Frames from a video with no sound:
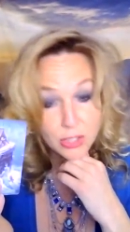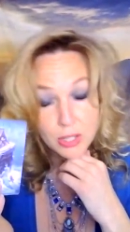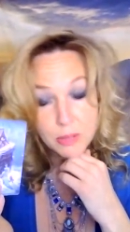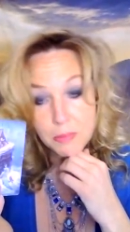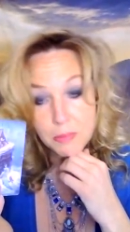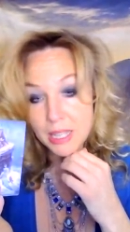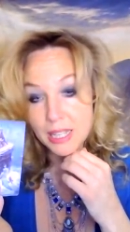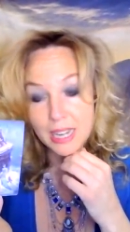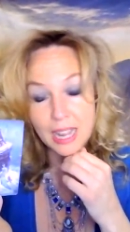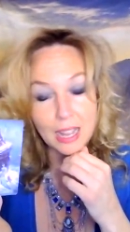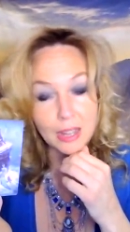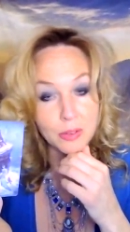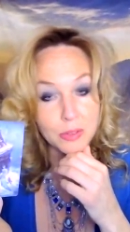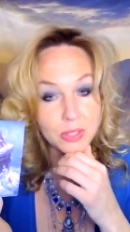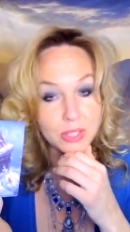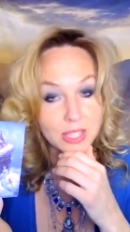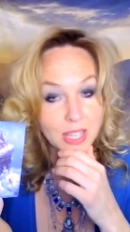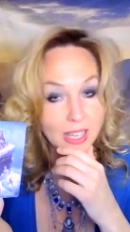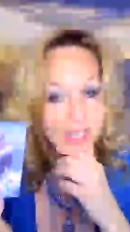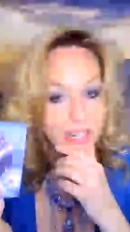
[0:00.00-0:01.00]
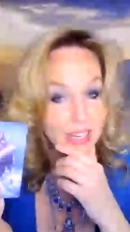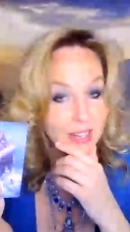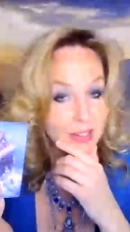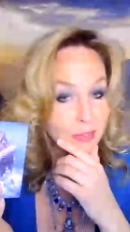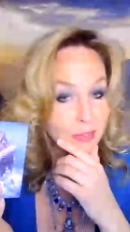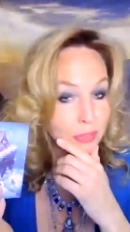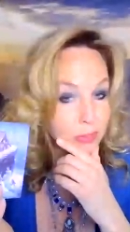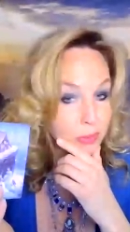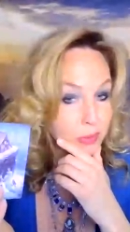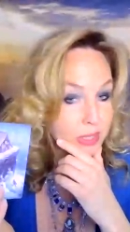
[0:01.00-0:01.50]
could be an outside
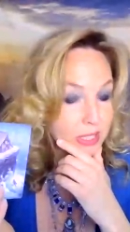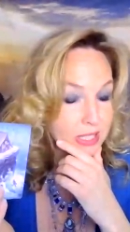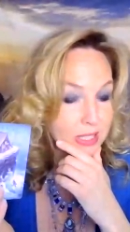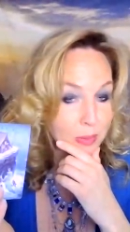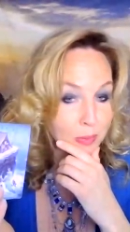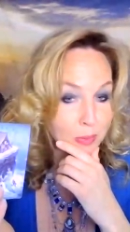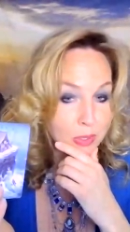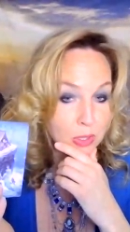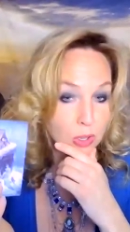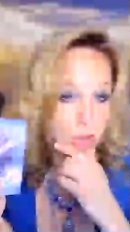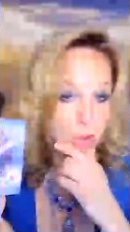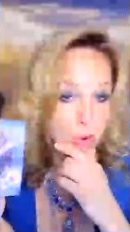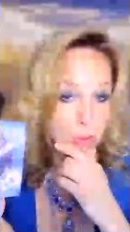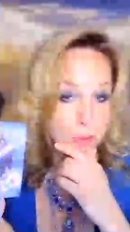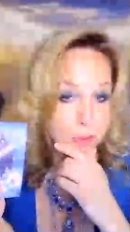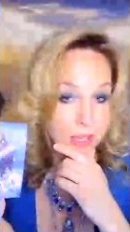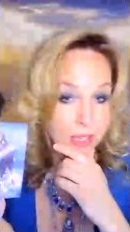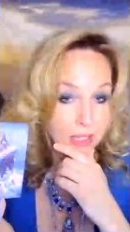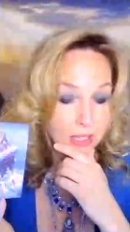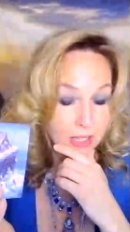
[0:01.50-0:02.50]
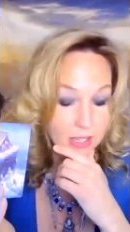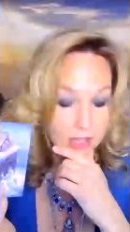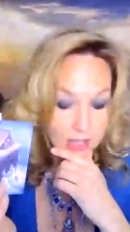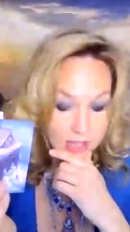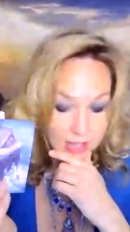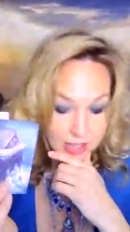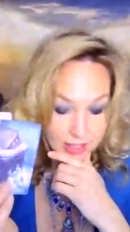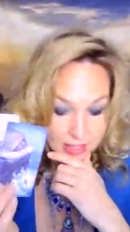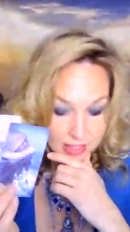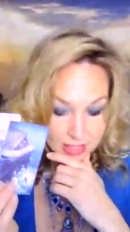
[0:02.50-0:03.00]
influence that was hoping
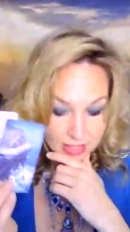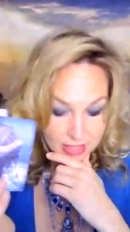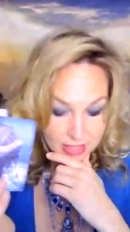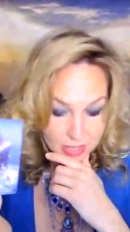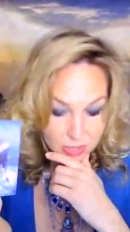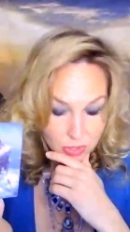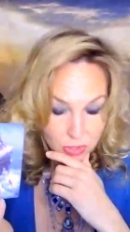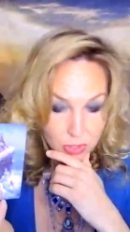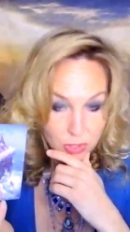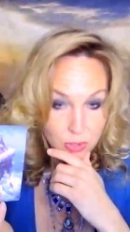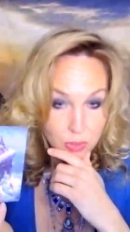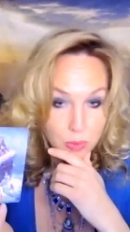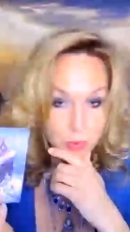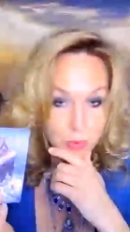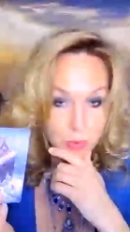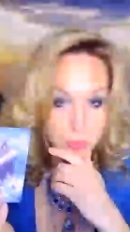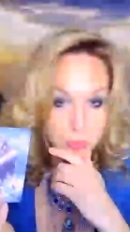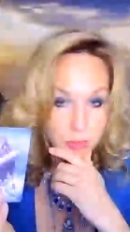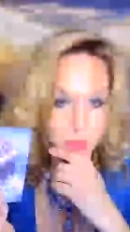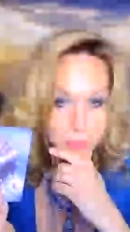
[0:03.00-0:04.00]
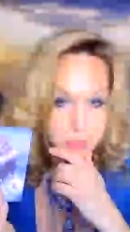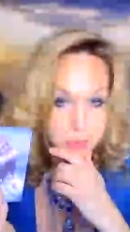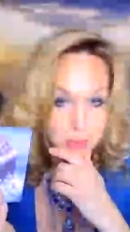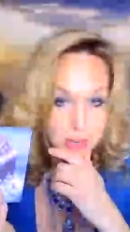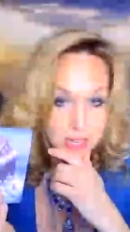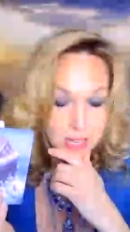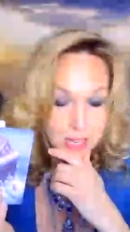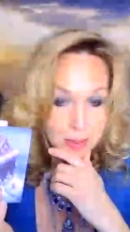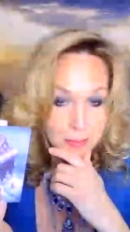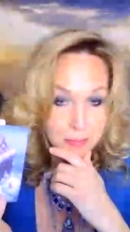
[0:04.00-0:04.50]
that these two would
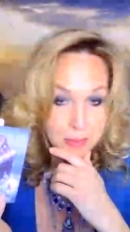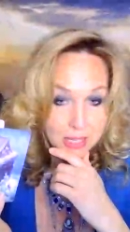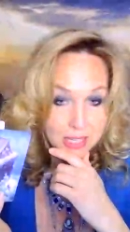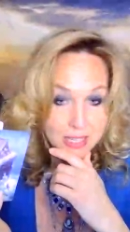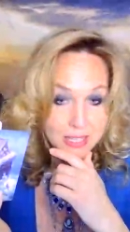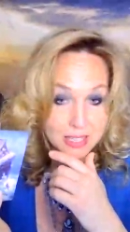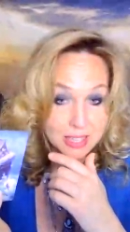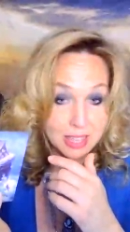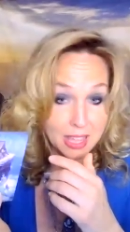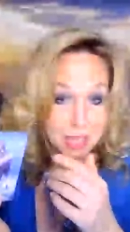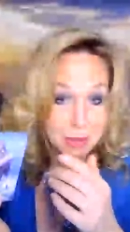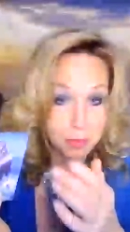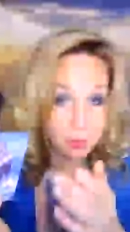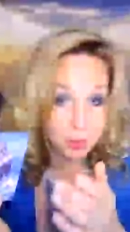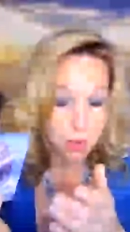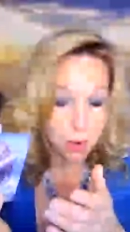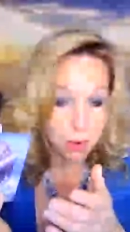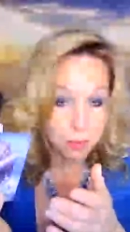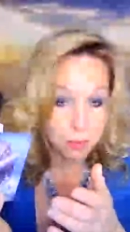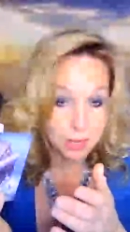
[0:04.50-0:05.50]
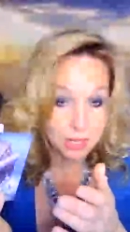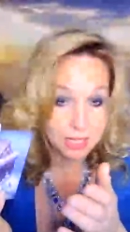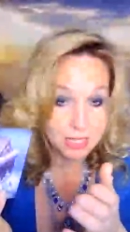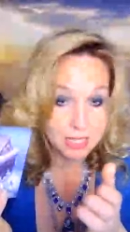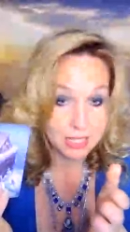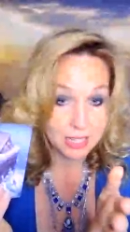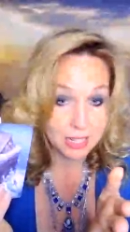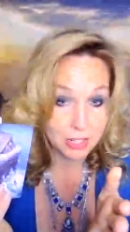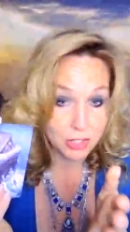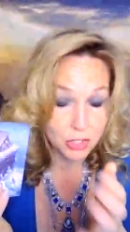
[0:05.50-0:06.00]
break up because they were hoping to
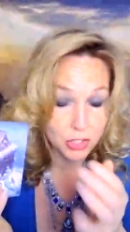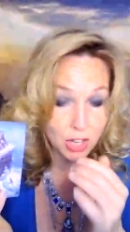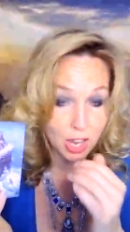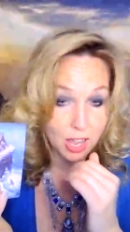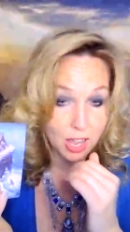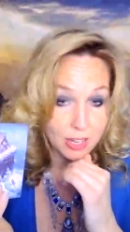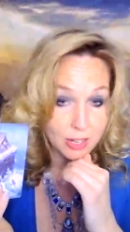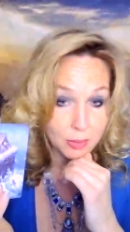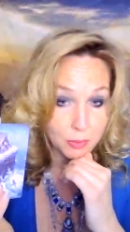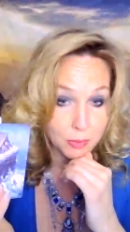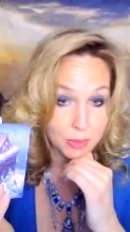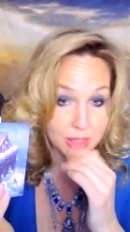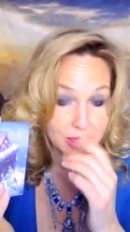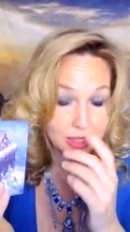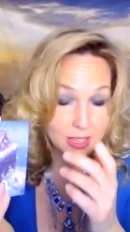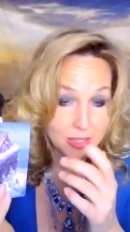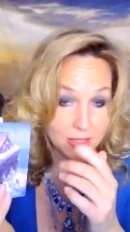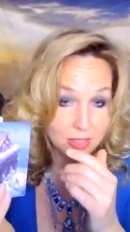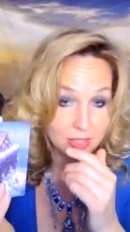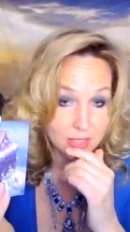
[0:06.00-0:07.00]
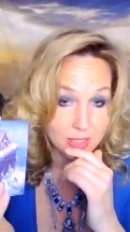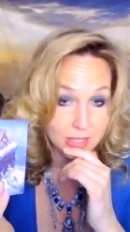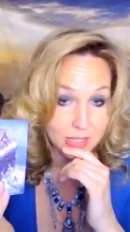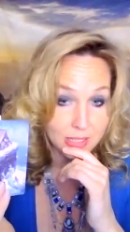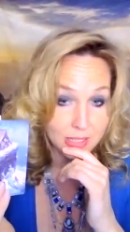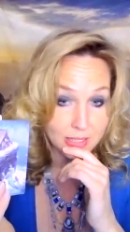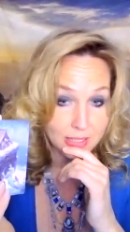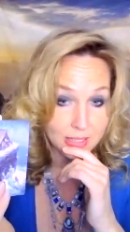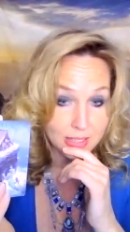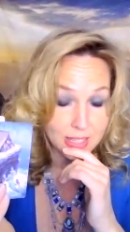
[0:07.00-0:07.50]
get a shot with this
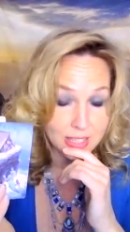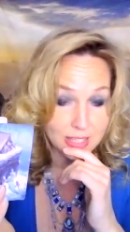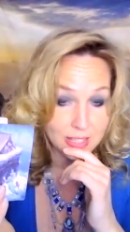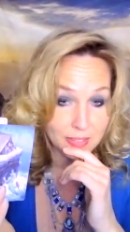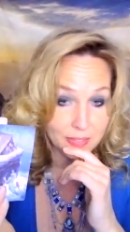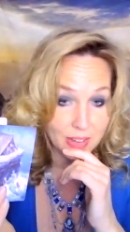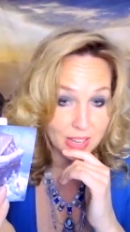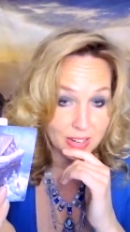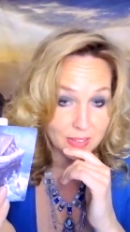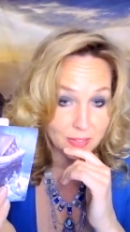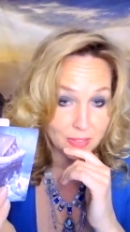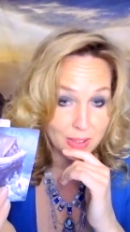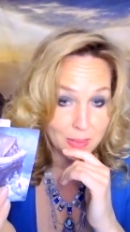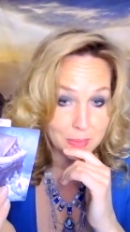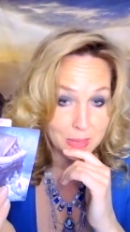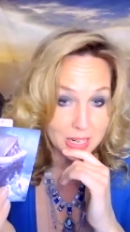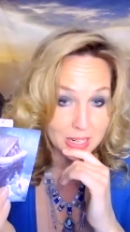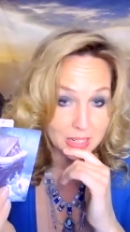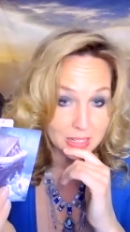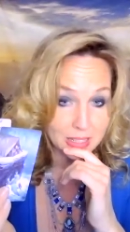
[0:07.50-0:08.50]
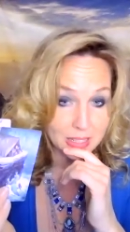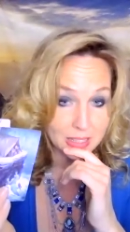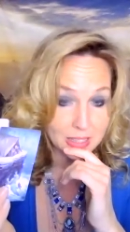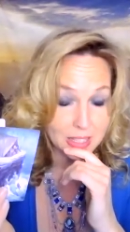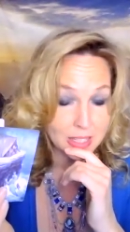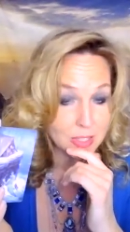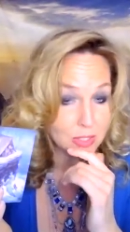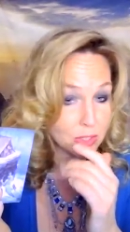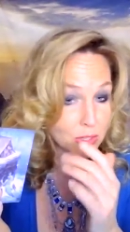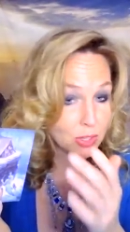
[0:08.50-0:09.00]
this divine feminine.
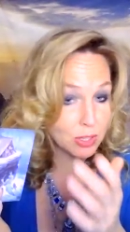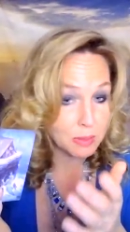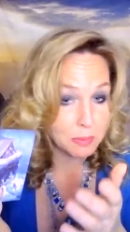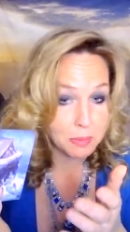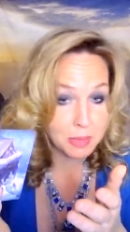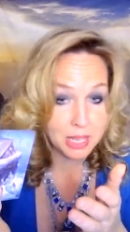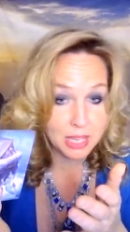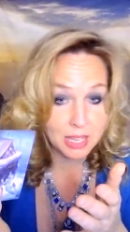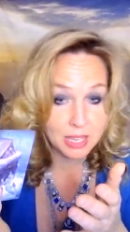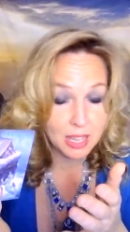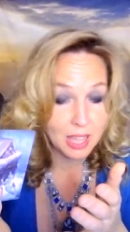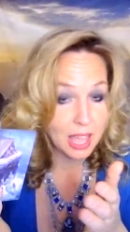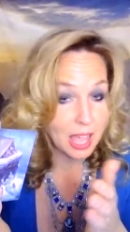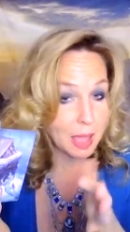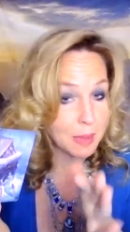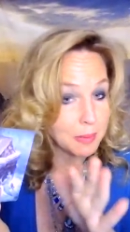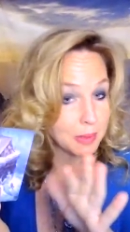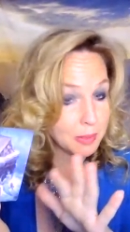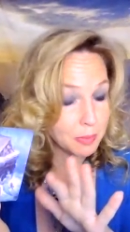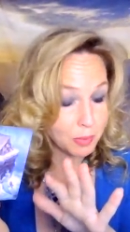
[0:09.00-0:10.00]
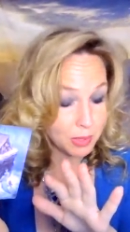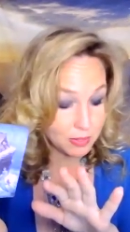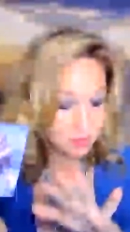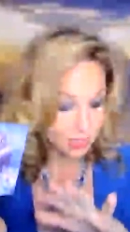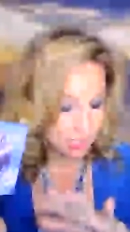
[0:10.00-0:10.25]
This could be, I mean, we've